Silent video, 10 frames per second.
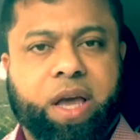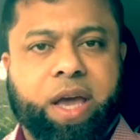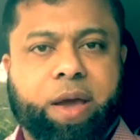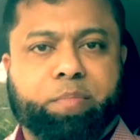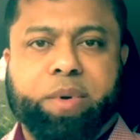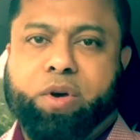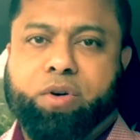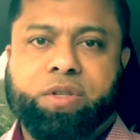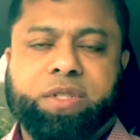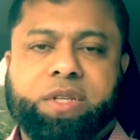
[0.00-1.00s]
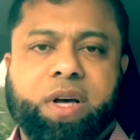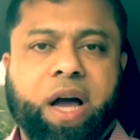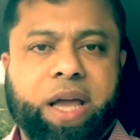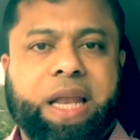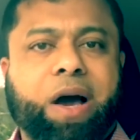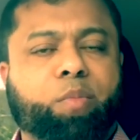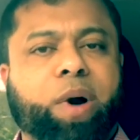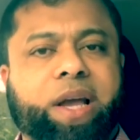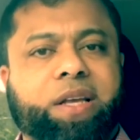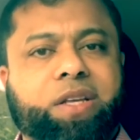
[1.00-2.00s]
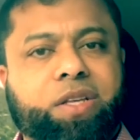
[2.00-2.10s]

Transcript: um, because i allow my